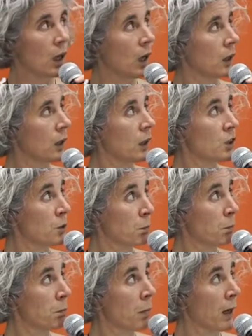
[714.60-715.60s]
And it's
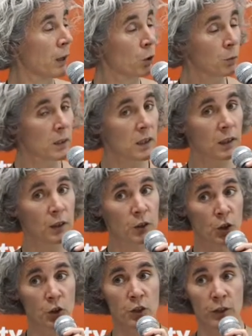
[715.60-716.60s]
by no means an
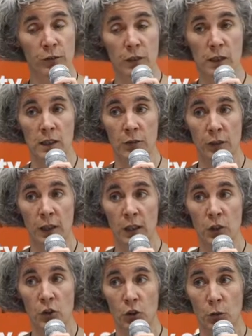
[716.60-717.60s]
exhaustive
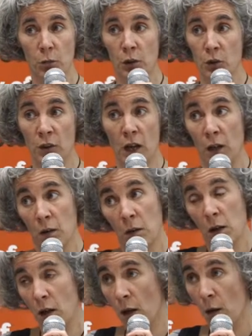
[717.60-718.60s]
classification, because there are
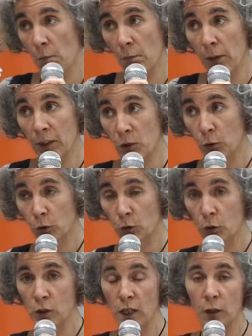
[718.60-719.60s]
much more
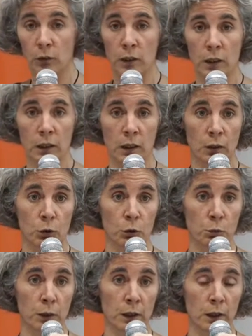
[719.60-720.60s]
tools out there that
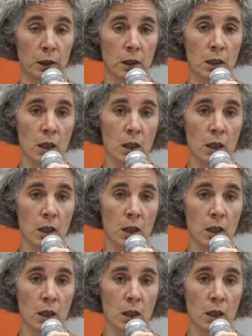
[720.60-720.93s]
could be